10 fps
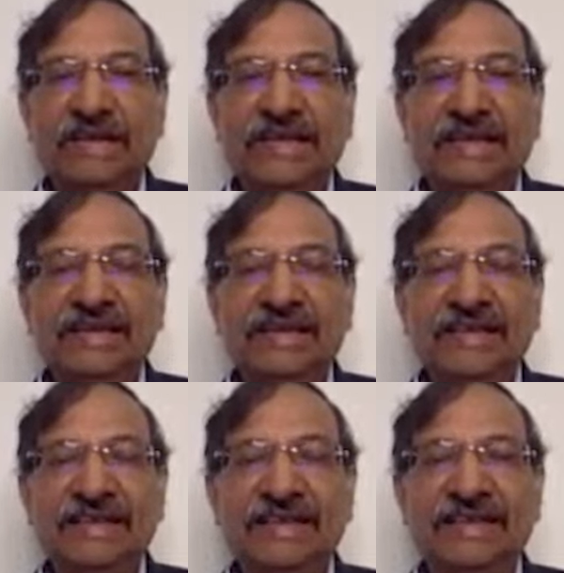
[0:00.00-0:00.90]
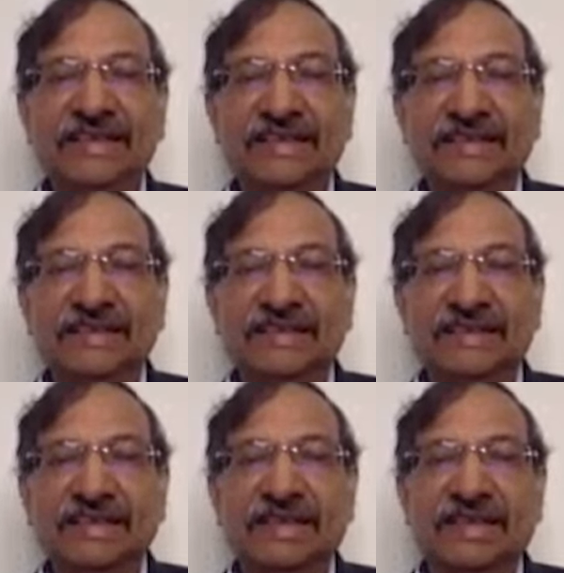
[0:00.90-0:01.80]
And that design center,
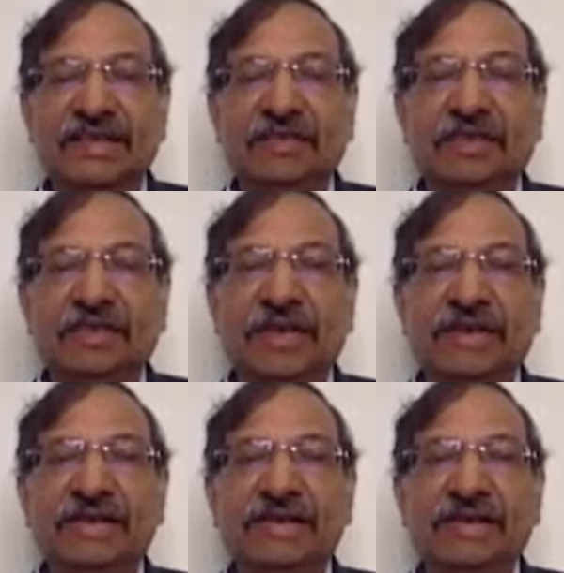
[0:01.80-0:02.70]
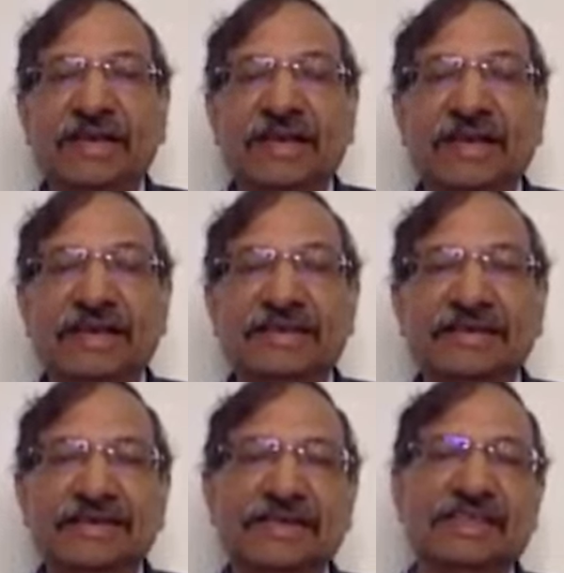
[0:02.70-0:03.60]
we look at
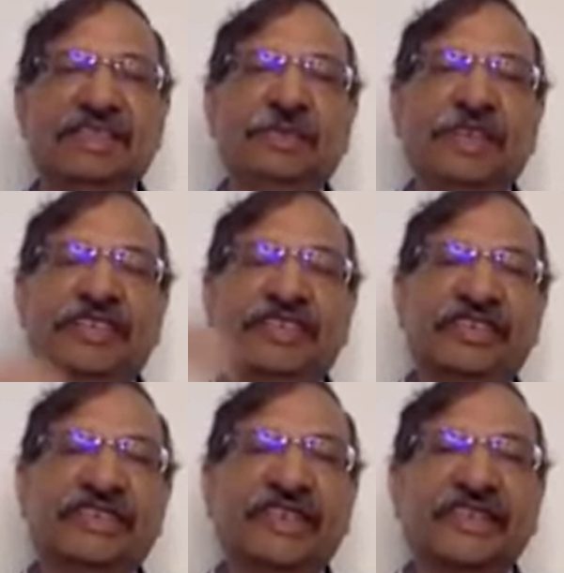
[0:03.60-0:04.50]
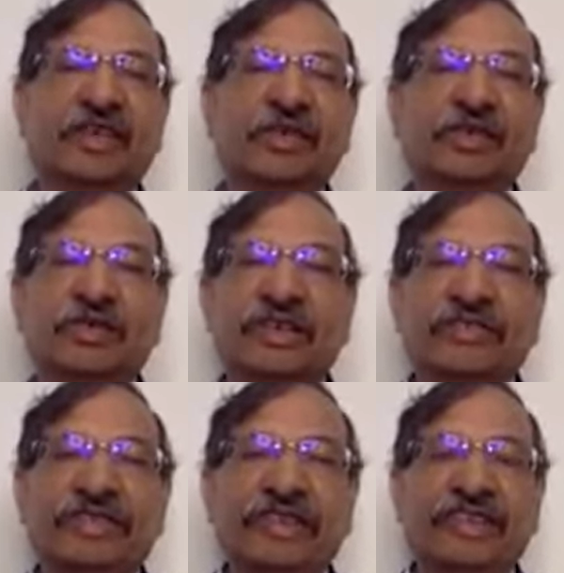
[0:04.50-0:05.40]
inspiration. It's a 30,000
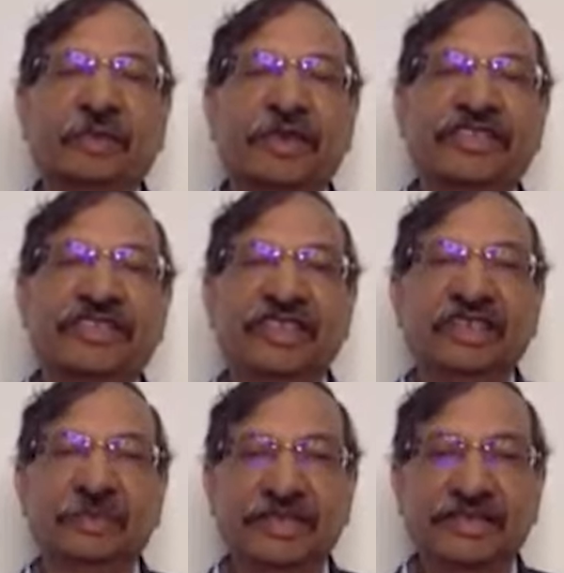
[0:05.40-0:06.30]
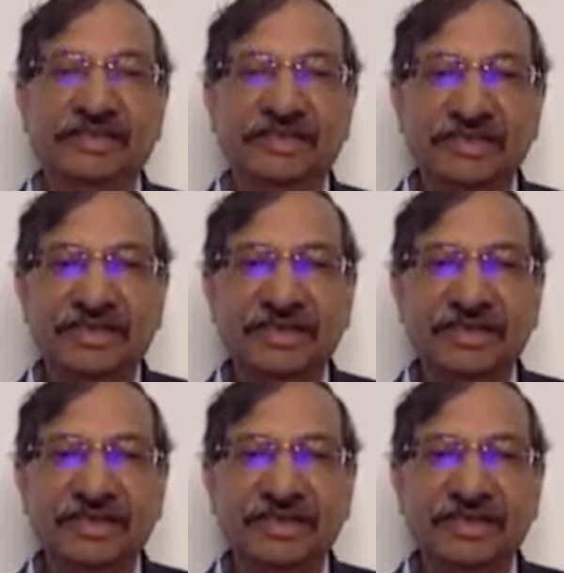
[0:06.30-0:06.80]
square feet inspirational space.